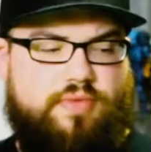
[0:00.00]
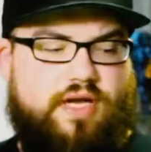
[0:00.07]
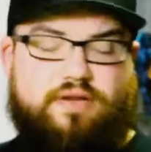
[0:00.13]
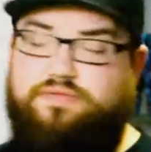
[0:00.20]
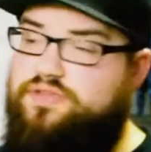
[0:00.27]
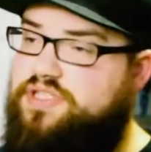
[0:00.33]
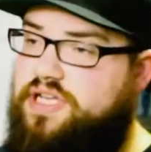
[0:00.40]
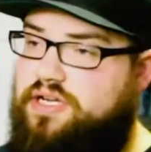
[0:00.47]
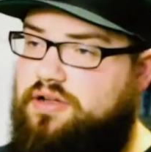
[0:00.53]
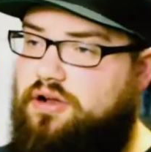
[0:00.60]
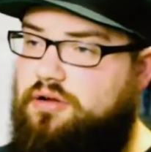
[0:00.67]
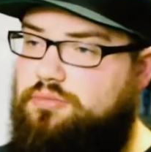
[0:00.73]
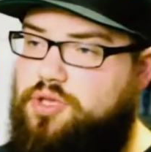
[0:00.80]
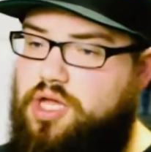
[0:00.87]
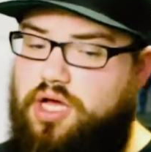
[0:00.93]
Battle for
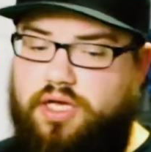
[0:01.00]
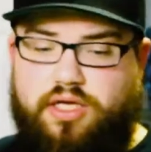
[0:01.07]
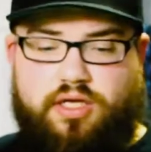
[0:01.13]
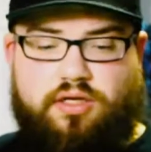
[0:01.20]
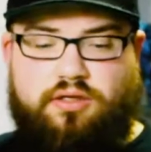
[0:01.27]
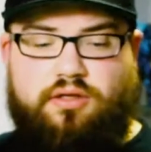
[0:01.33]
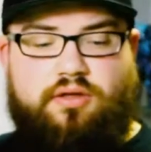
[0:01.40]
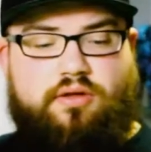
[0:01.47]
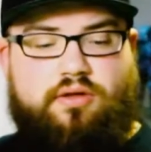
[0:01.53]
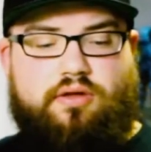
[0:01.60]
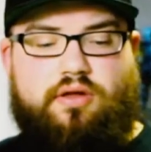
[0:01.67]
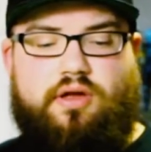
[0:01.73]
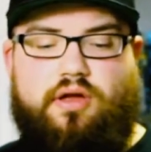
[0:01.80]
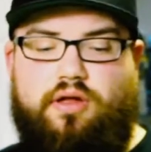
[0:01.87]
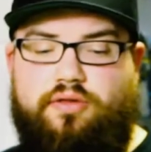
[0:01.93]
Zendikar block,
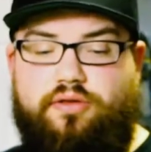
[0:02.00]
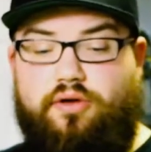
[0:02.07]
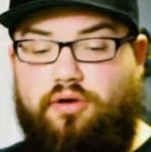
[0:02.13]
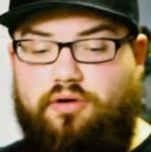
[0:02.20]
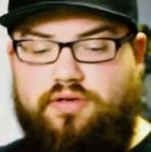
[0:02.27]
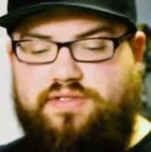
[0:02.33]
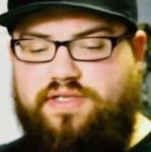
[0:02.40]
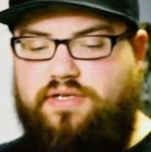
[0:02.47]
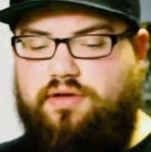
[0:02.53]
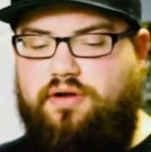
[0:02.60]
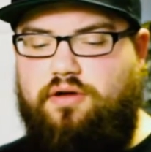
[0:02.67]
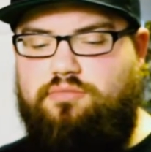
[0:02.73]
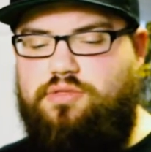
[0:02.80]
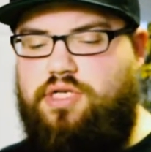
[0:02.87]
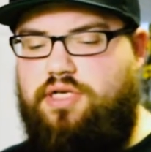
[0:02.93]
the current
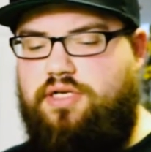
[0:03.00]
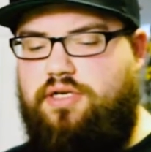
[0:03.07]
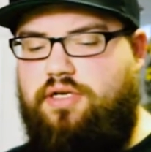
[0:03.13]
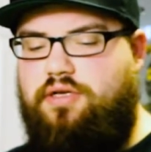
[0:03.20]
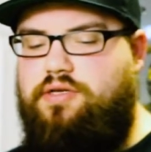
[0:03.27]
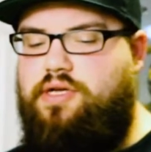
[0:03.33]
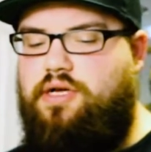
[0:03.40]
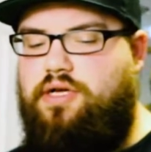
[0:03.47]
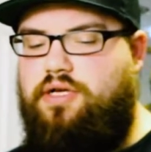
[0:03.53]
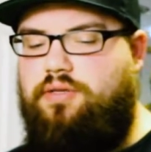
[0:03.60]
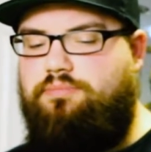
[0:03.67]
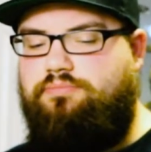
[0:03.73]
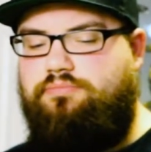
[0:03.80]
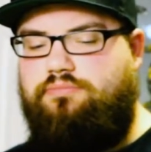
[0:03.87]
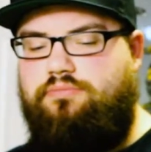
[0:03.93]
Zendikar block.
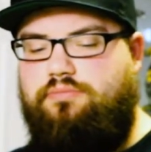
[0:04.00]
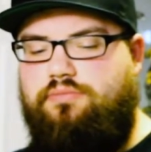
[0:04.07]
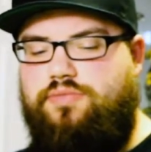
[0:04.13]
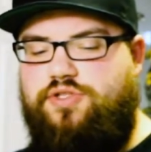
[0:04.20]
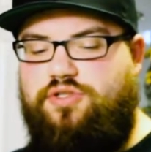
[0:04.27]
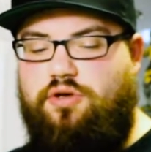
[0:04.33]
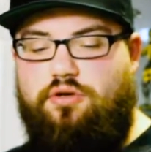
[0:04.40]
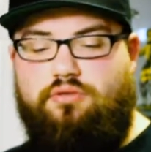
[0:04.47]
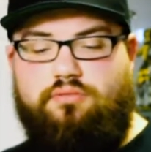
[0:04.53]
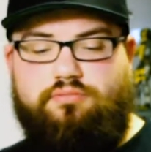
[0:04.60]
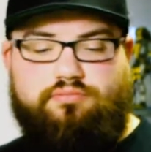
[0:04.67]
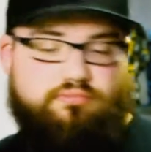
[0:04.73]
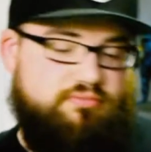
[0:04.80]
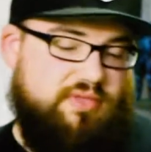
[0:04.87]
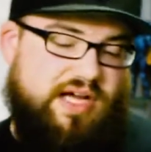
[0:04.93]
So
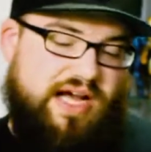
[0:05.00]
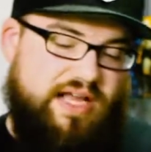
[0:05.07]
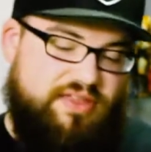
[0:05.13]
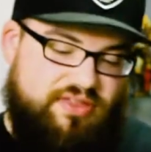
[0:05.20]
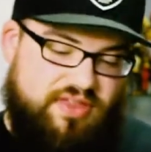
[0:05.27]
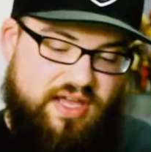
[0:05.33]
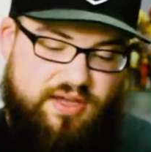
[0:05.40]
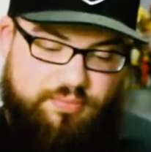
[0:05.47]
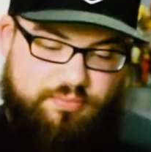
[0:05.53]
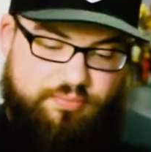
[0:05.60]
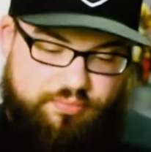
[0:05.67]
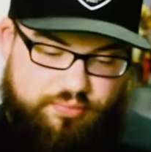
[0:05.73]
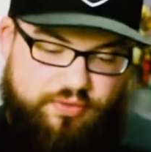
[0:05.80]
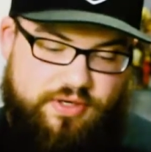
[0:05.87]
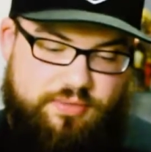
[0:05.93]
I think
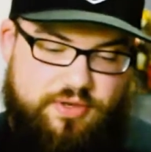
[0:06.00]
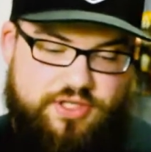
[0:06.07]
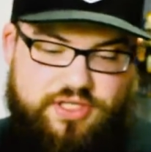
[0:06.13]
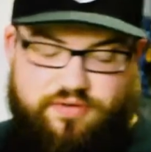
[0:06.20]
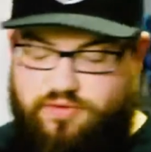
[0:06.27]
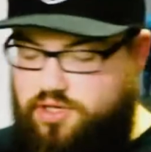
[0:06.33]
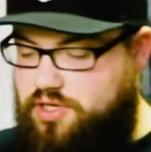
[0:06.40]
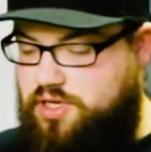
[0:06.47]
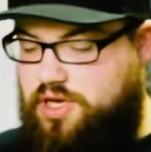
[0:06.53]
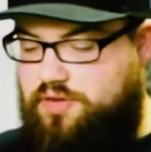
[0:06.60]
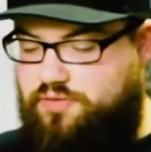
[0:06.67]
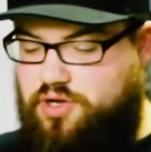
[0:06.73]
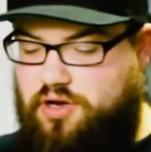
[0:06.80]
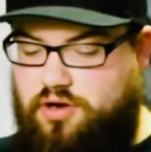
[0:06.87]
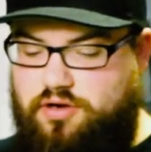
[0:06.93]
pretty much
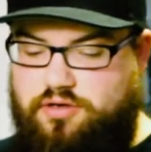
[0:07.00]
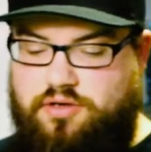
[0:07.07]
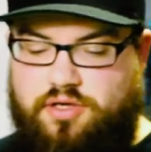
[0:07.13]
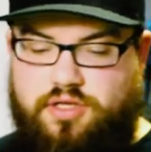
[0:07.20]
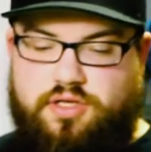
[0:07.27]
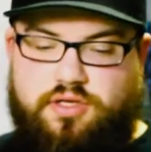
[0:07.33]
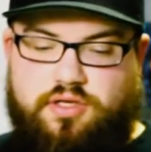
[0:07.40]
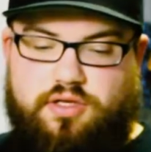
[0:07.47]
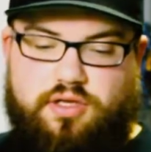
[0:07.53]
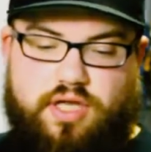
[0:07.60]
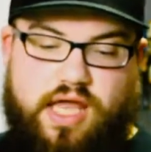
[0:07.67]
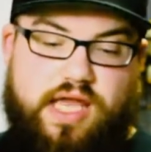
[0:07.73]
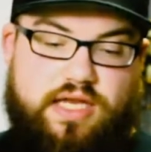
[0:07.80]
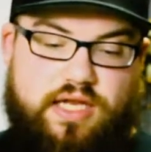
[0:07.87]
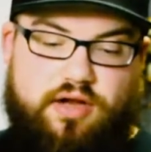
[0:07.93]
every card
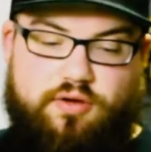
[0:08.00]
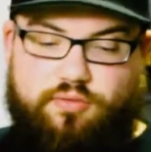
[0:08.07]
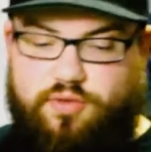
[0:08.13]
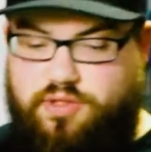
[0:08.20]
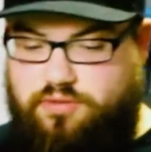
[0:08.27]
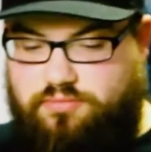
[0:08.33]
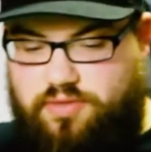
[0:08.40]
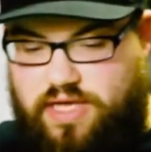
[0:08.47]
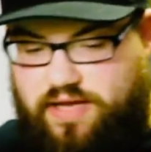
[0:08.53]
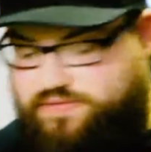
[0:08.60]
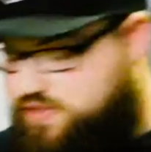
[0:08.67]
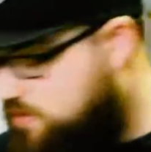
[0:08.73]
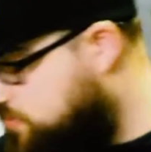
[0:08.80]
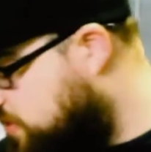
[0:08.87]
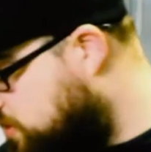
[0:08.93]
in here will have
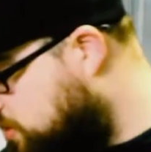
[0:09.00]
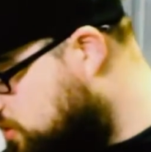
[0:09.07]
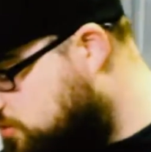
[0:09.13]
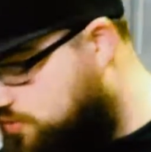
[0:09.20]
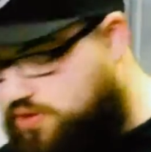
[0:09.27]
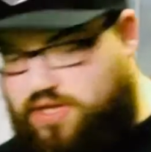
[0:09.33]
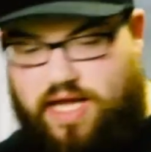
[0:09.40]
something to do with